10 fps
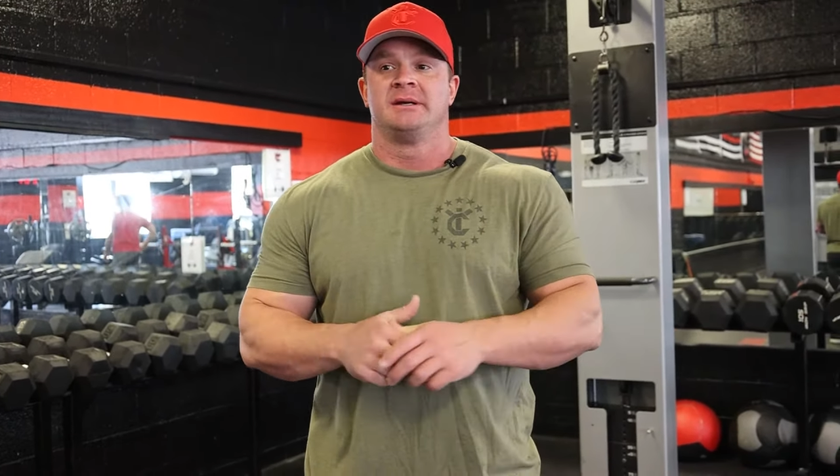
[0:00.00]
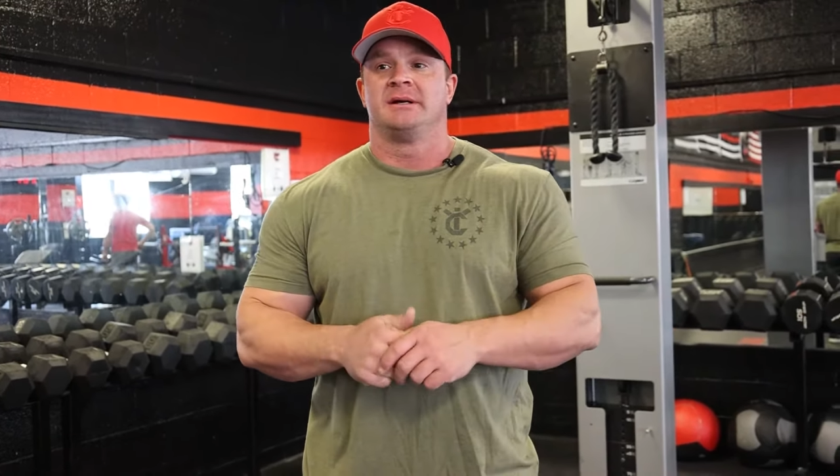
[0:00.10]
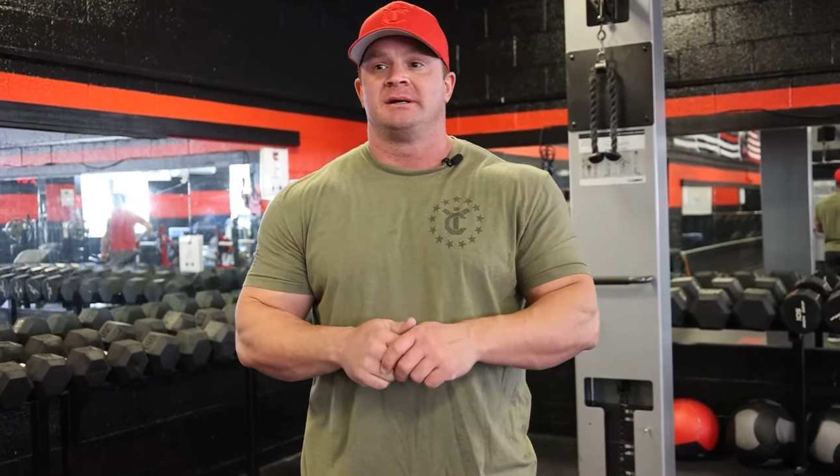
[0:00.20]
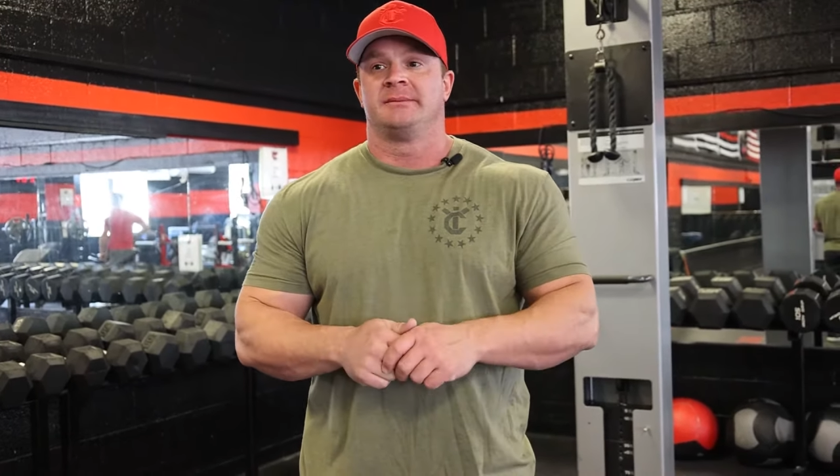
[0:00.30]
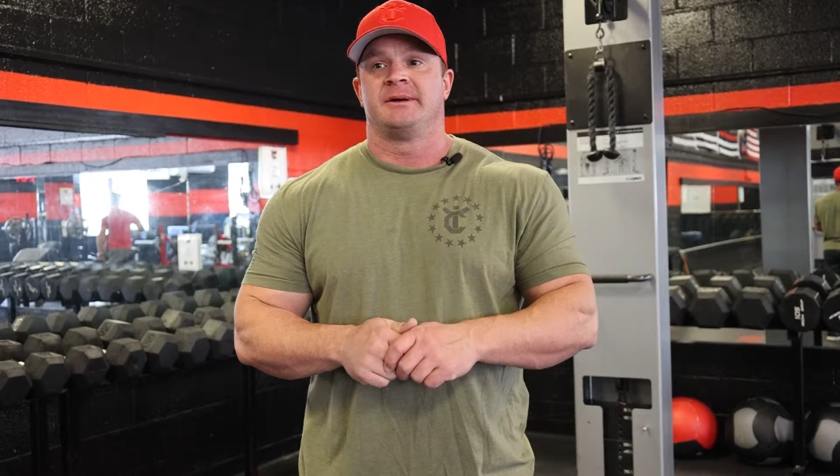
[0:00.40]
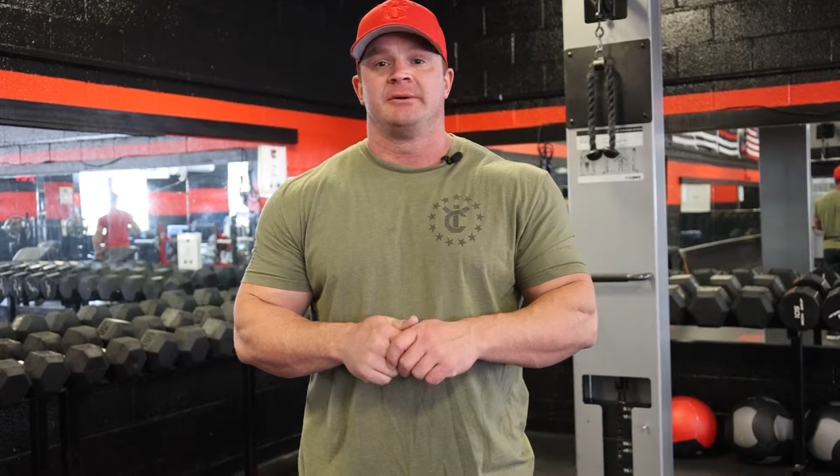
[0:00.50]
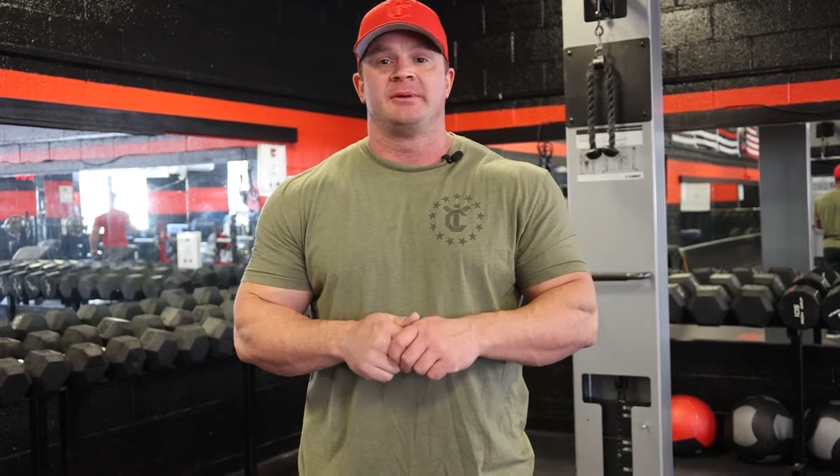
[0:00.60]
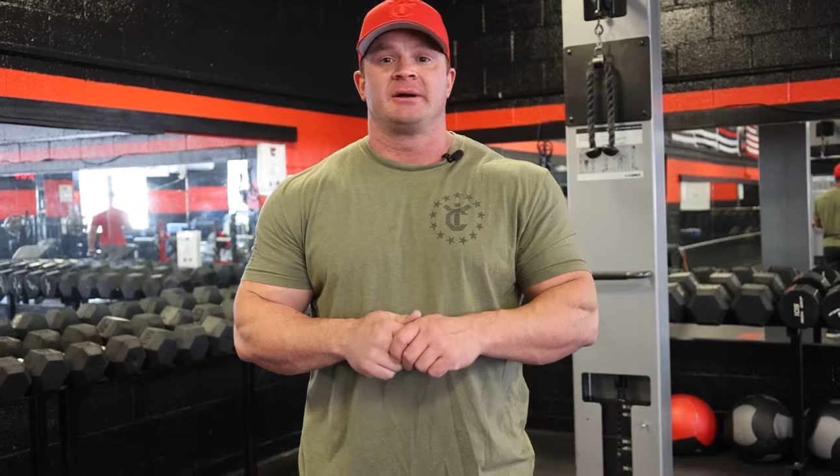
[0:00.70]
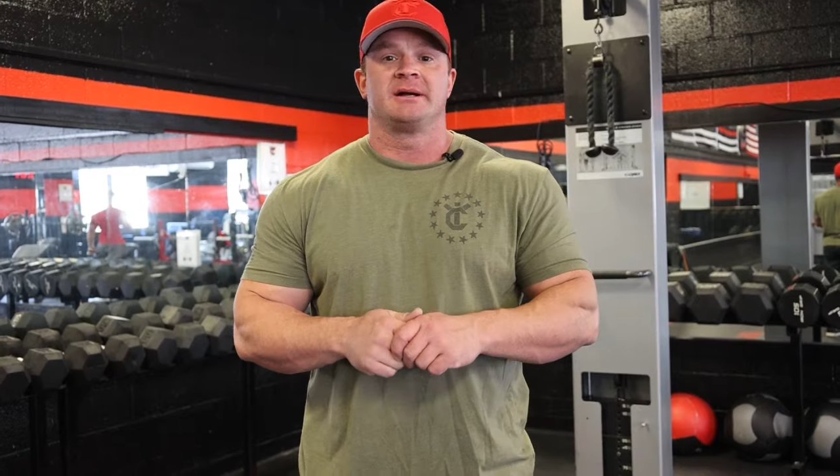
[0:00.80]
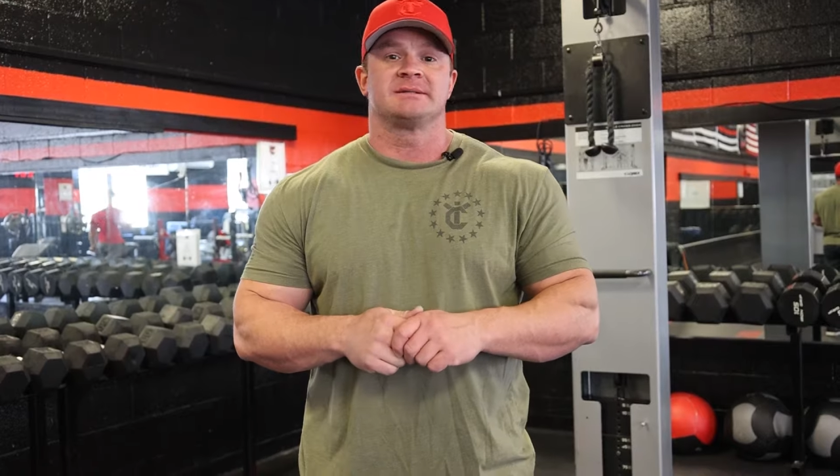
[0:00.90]
I hope
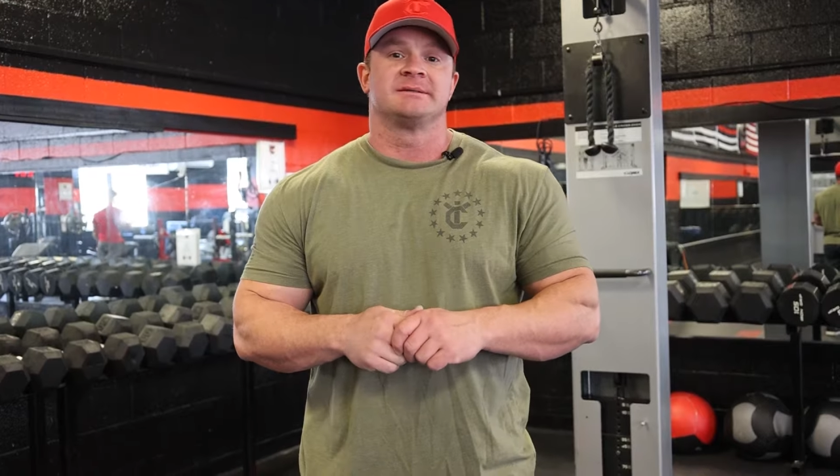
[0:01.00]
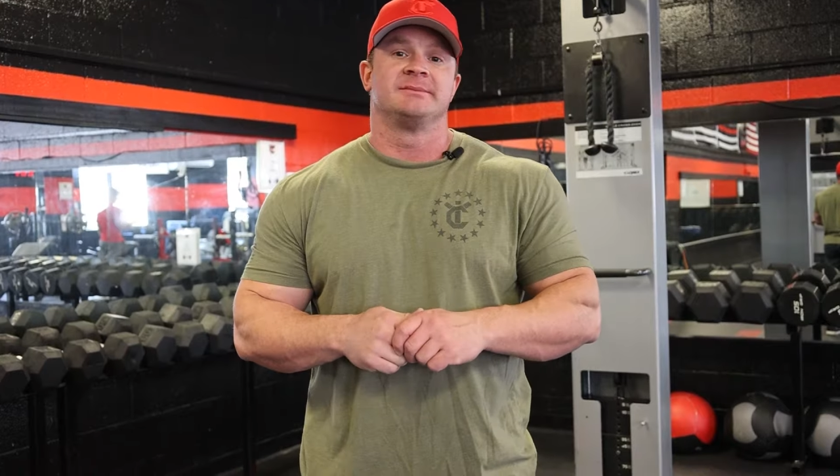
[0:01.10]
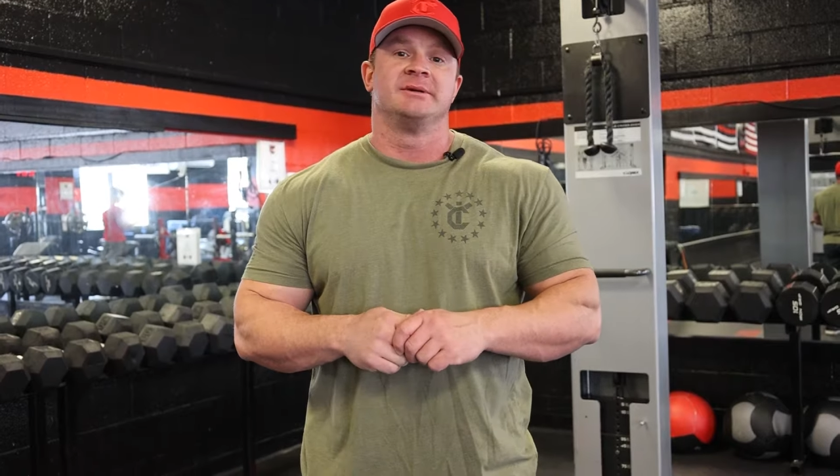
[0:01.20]
y'all got some